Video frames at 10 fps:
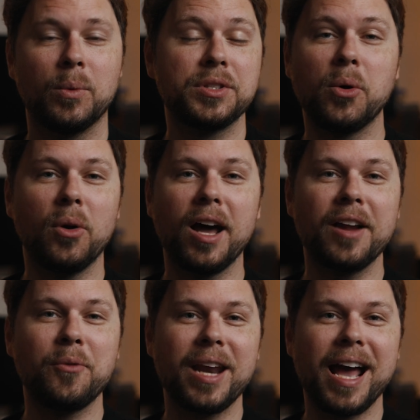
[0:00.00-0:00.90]
What's going on,
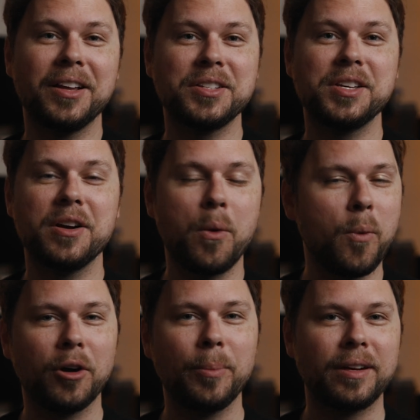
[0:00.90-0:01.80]
everyone? Alex here, and
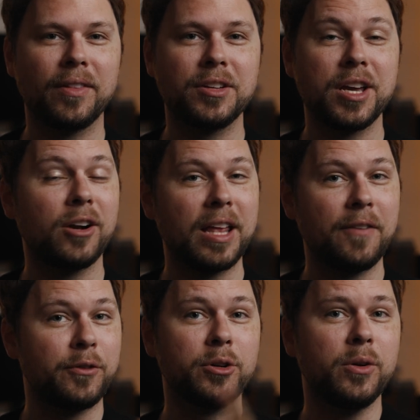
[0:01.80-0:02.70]
welcome back to the channel. And
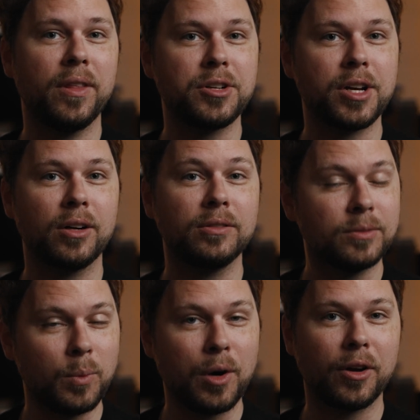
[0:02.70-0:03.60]
if you're new to the channel,
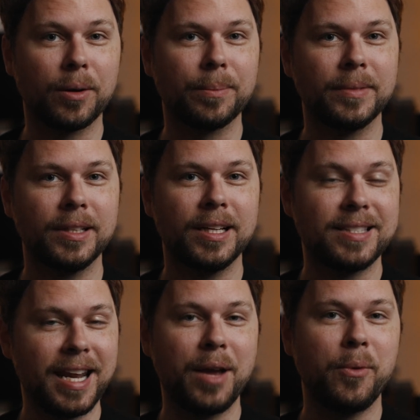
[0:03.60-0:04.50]
welcome.
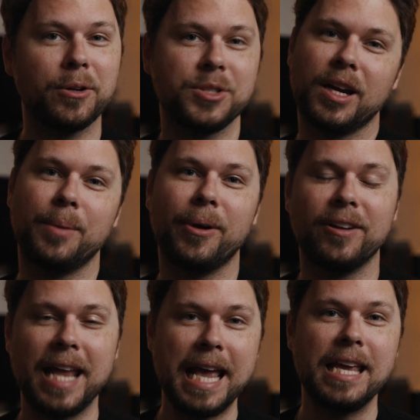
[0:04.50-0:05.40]
Today we are talking about
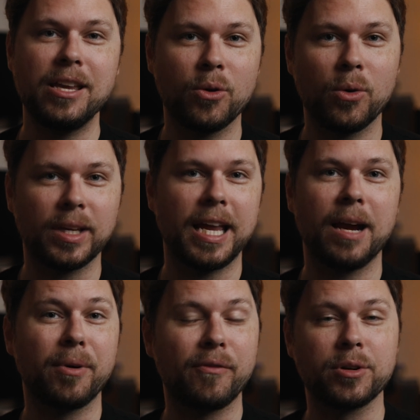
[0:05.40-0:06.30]
an 8-year-old
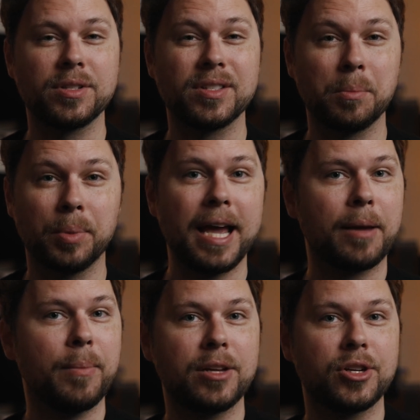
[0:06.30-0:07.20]
camera versus the
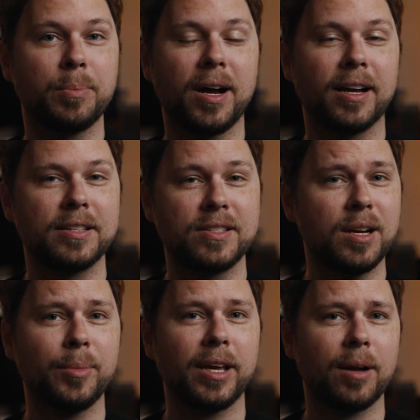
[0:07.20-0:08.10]
Blackmagic Pocket
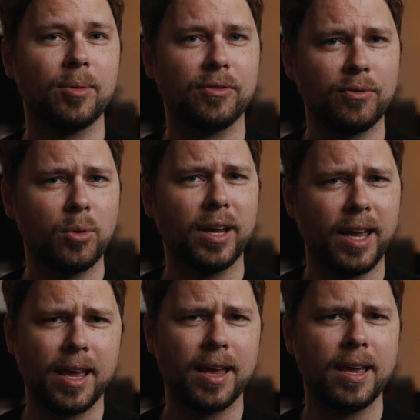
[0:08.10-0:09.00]
Cinema Camera
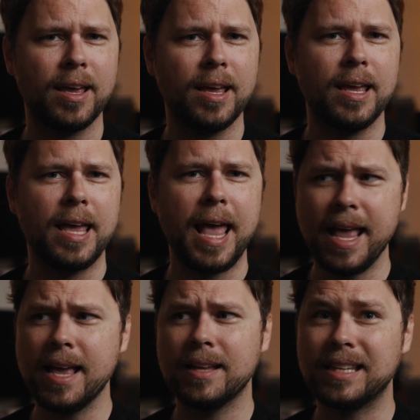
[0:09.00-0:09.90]
4K.
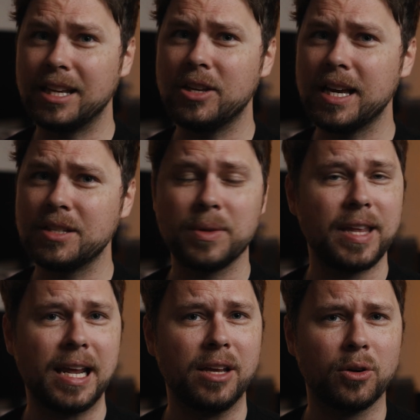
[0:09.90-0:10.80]
And can you guess what
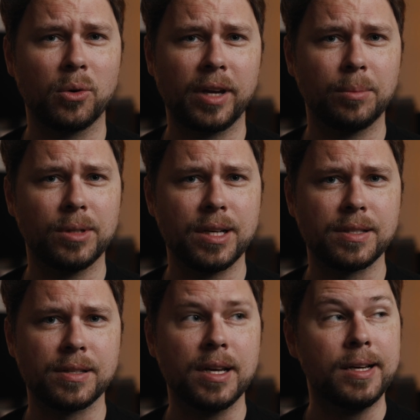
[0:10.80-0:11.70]
that 8-year-old camera
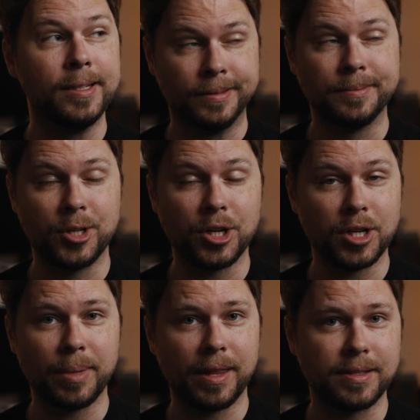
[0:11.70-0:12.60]
is?
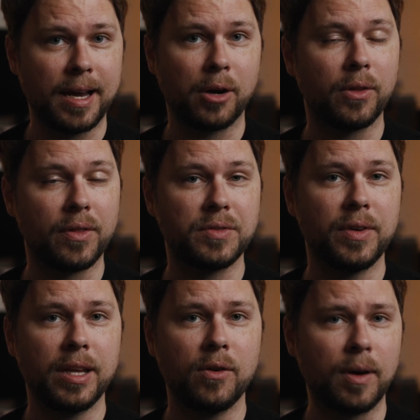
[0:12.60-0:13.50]
Judging by the title of this
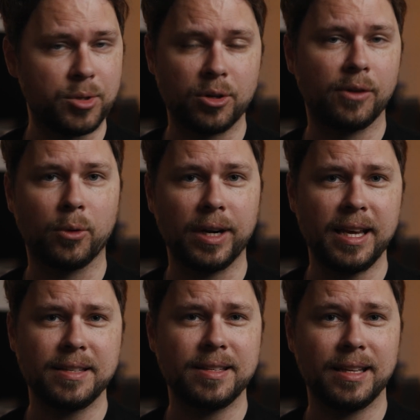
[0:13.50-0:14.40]
video, I'm sure you've already
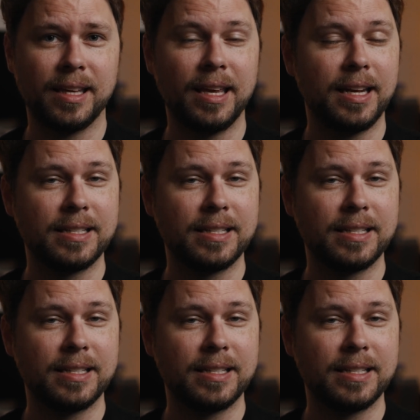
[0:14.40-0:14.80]
guessed it. It